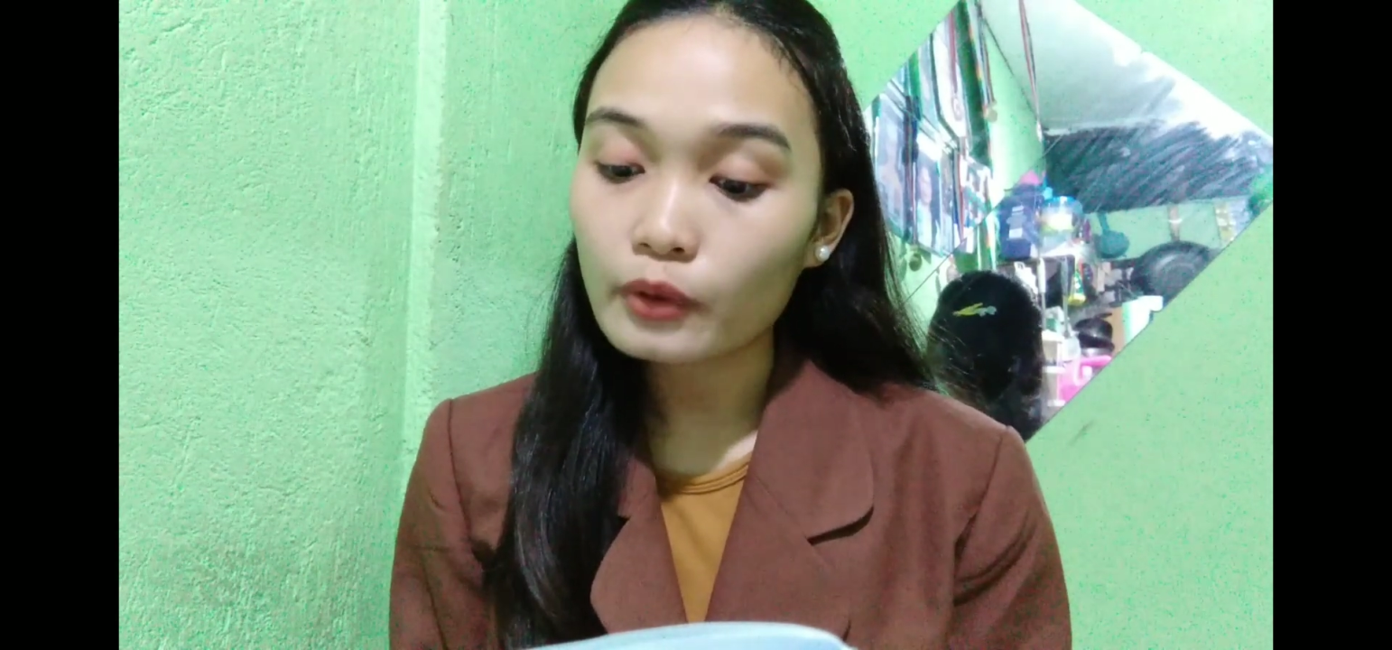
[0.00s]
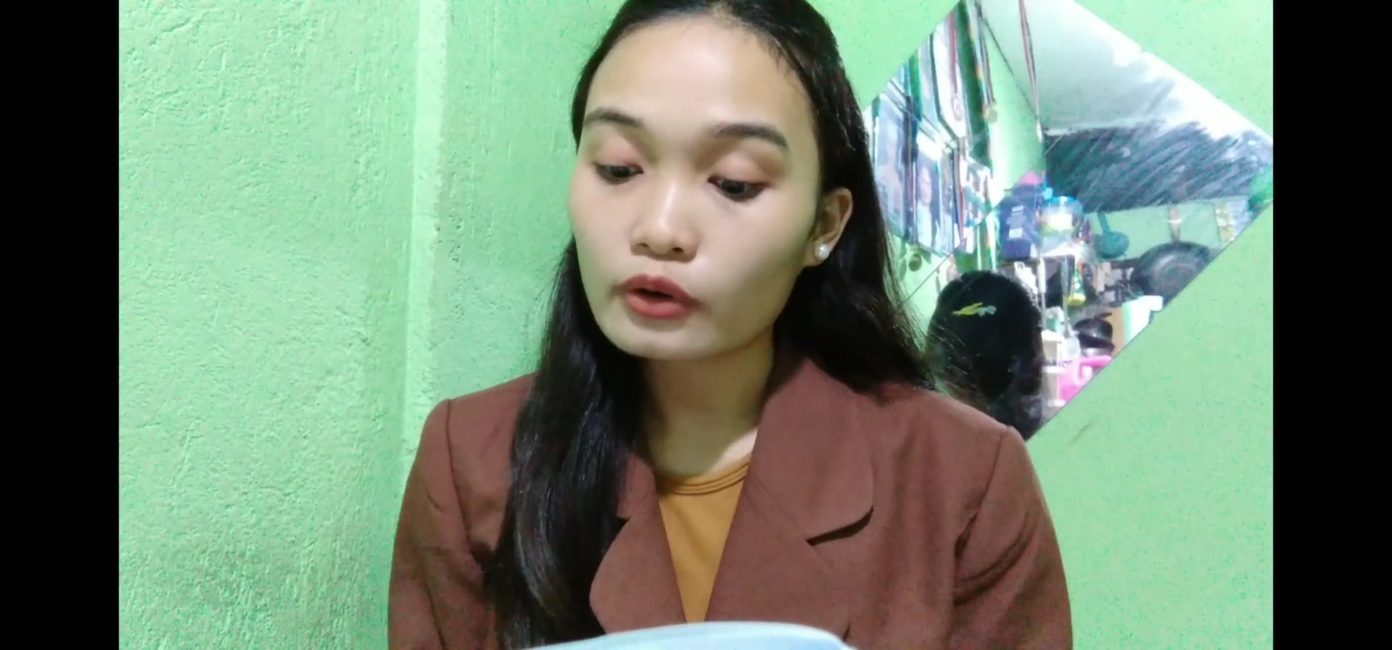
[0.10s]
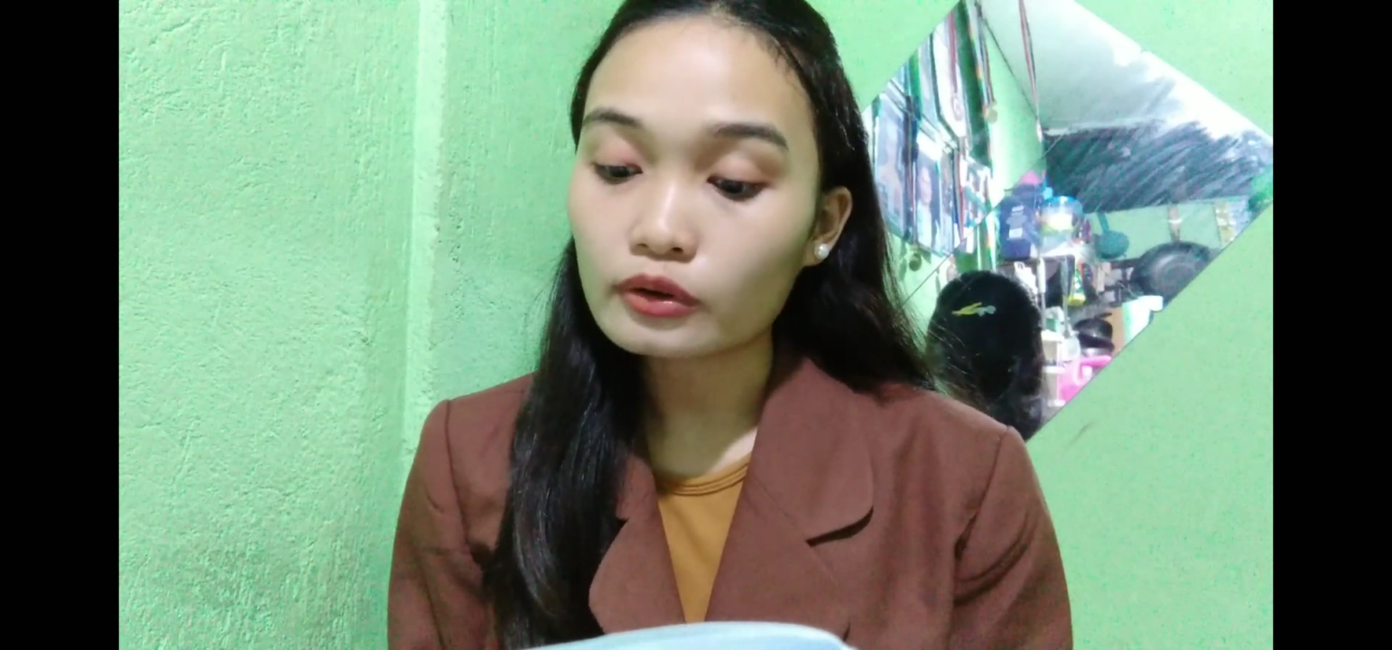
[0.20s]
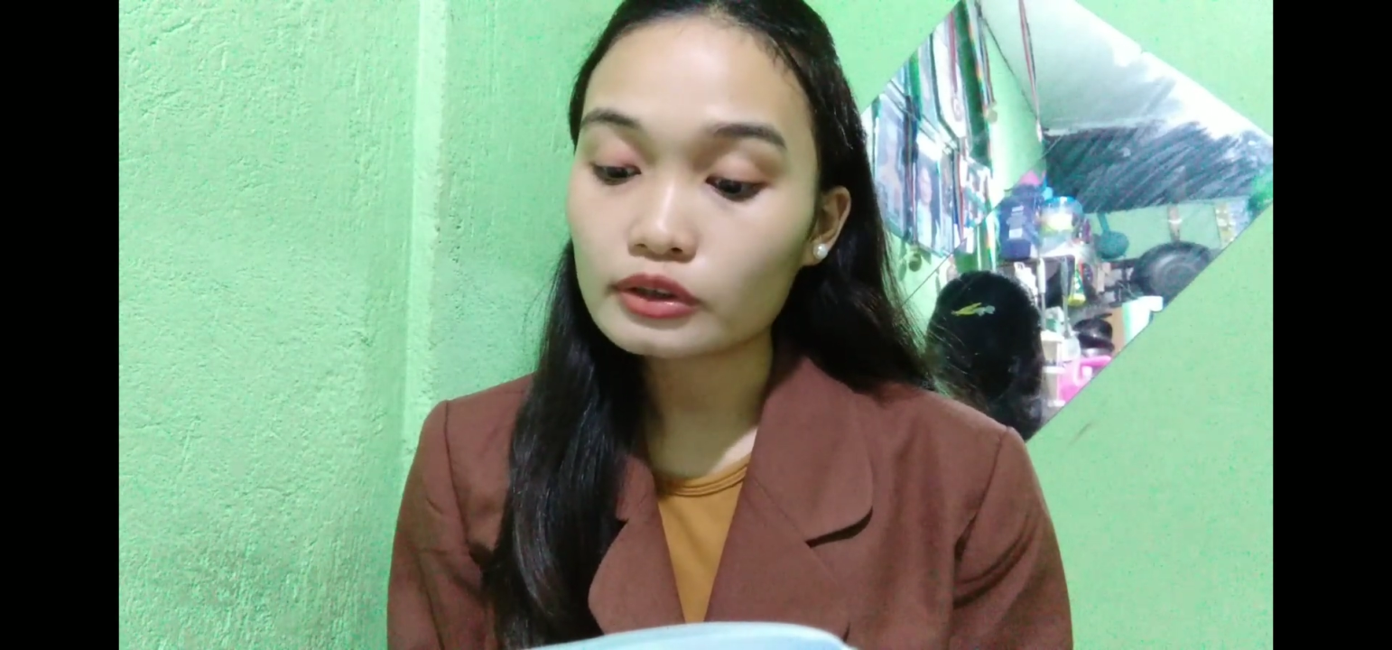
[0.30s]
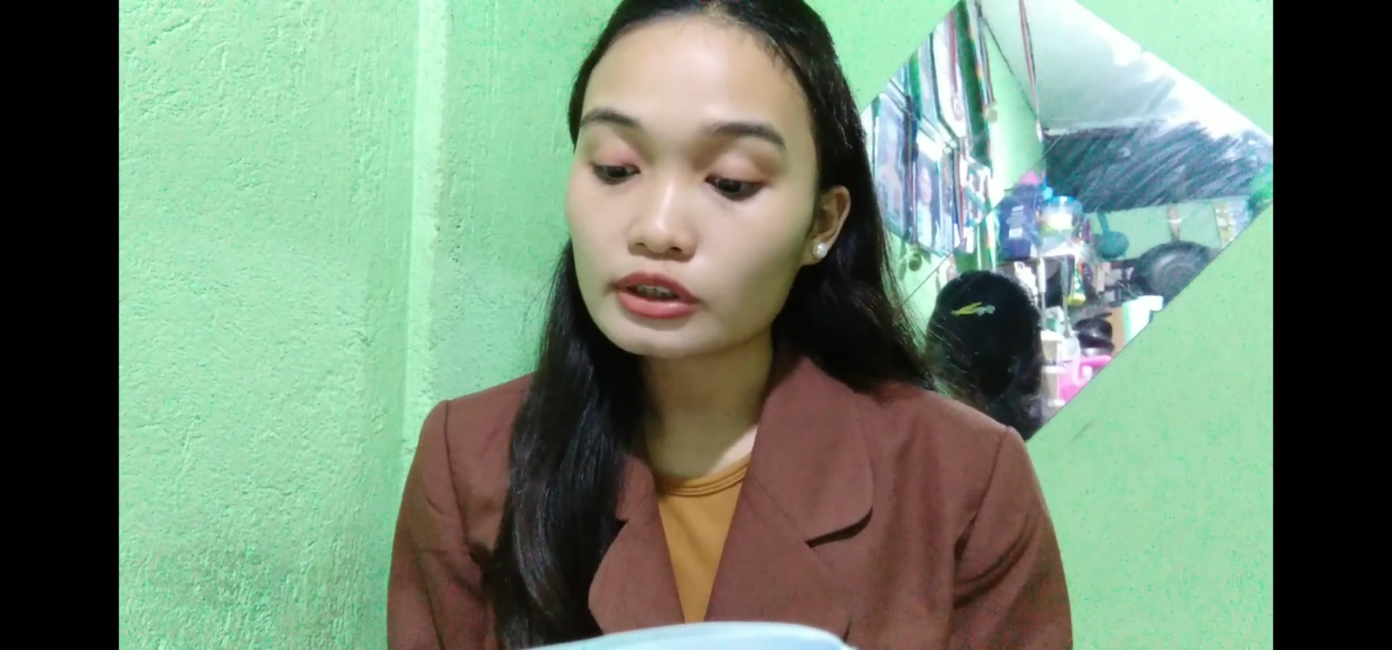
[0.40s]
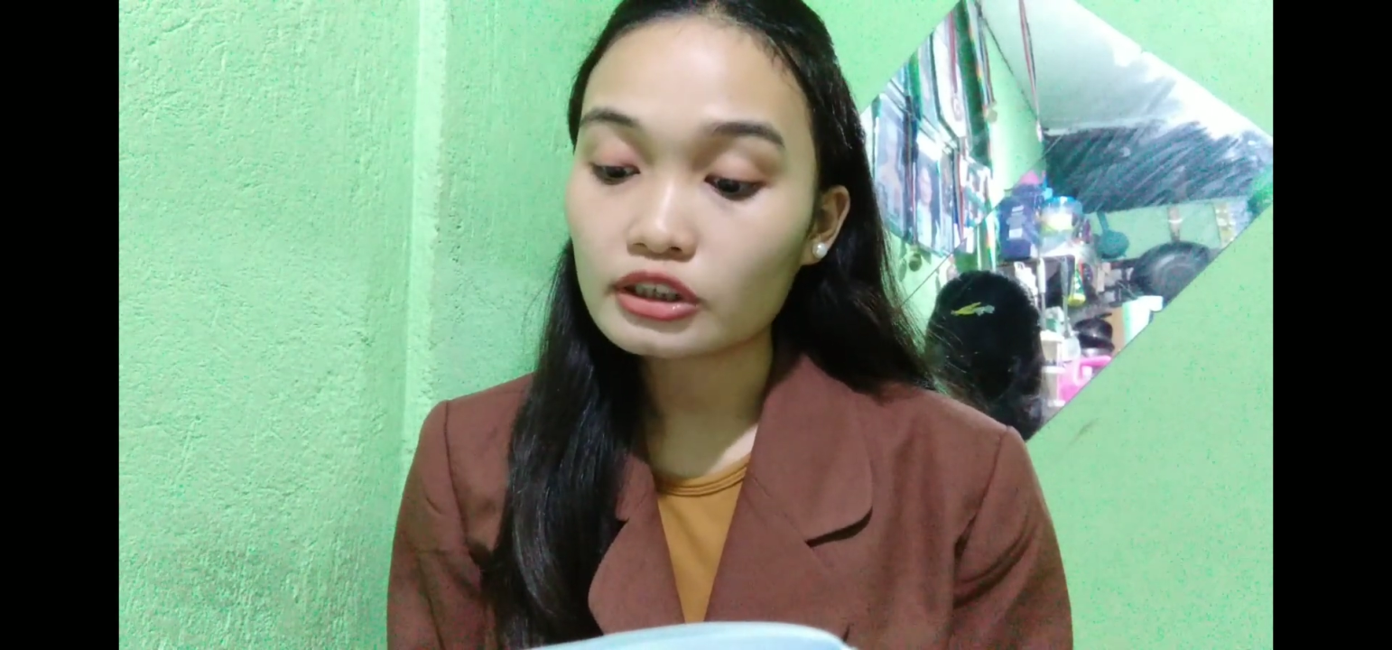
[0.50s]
focused